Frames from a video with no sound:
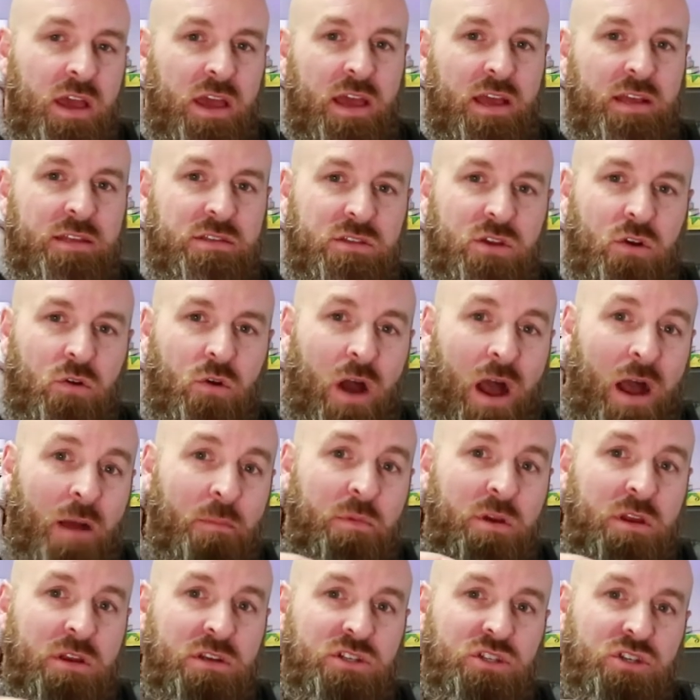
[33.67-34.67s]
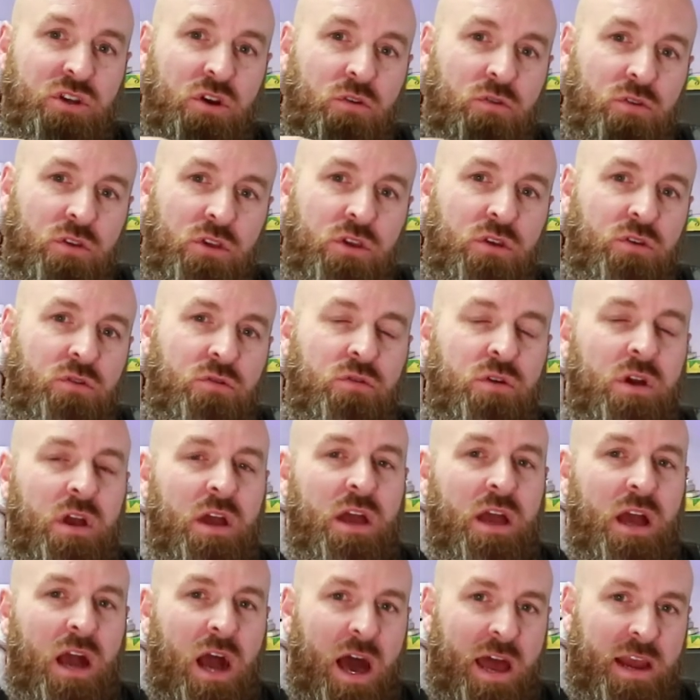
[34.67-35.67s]
And so I'm going to show you
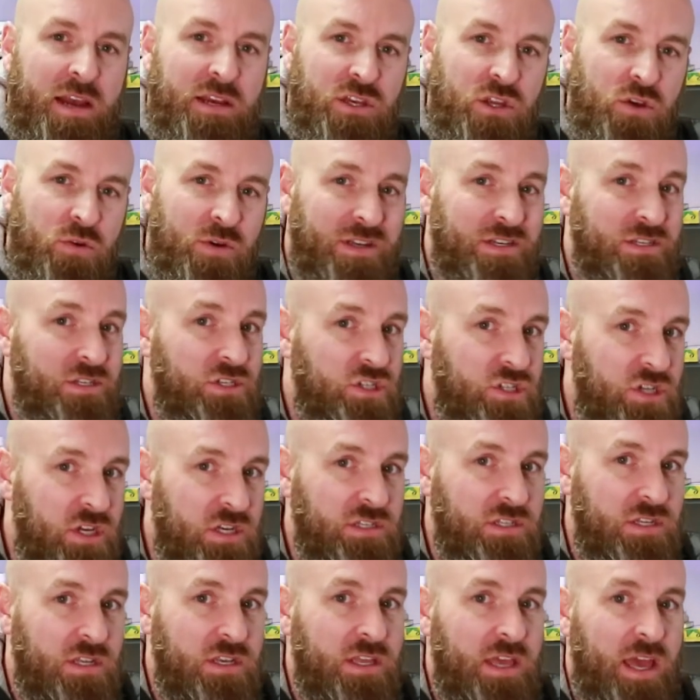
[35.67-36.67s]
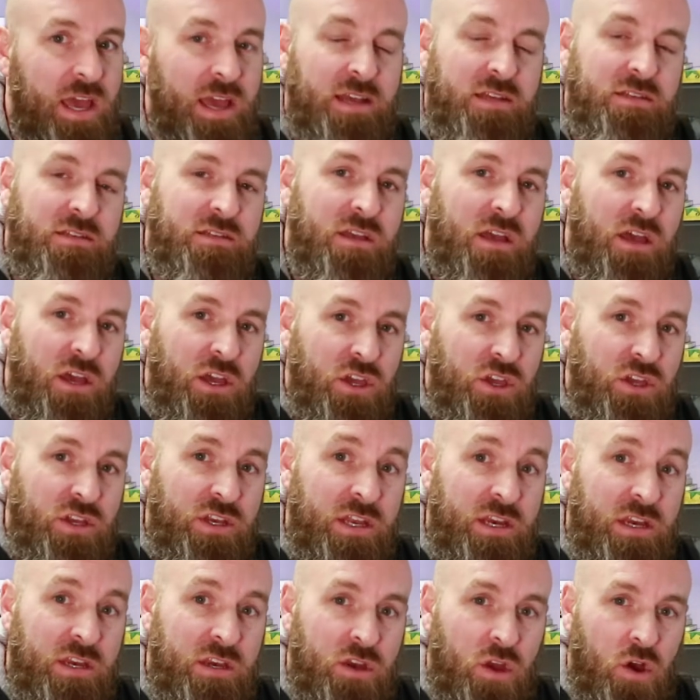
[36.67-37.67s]
how to do it just in case you
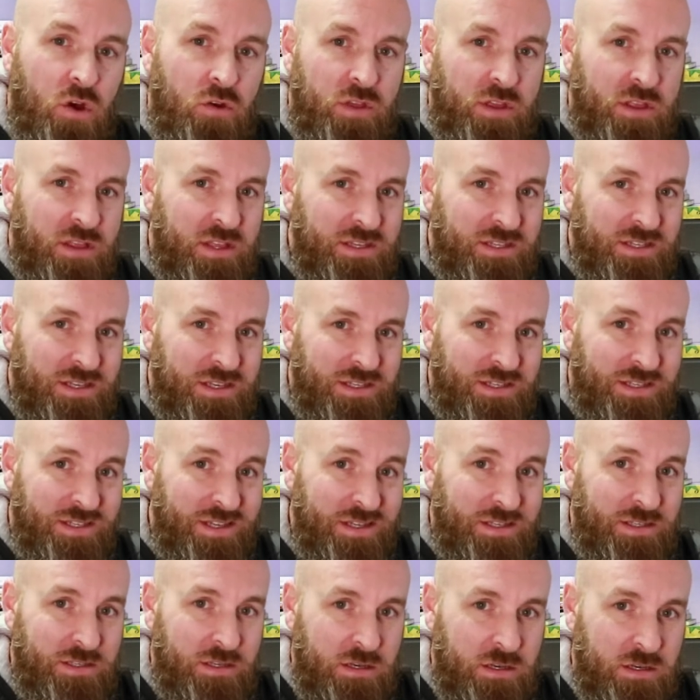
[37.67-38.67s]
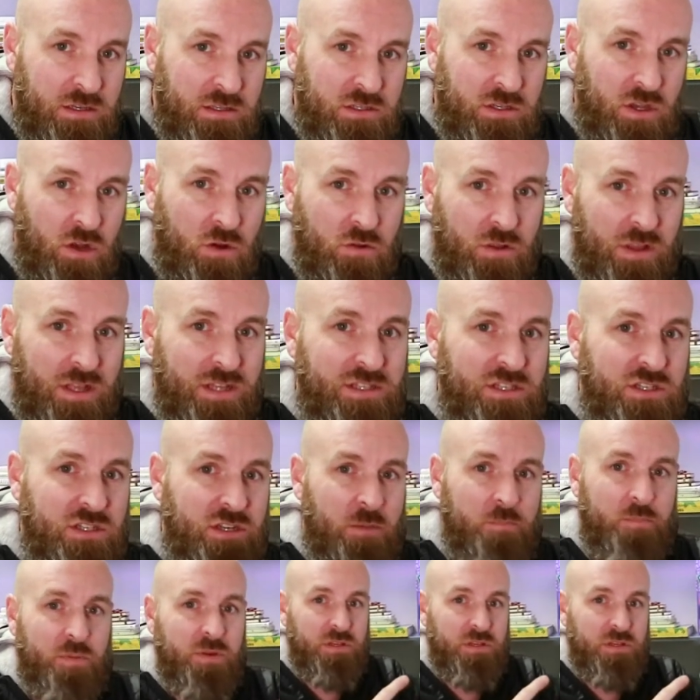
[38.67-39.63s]
didn't know that this existed. So let's jump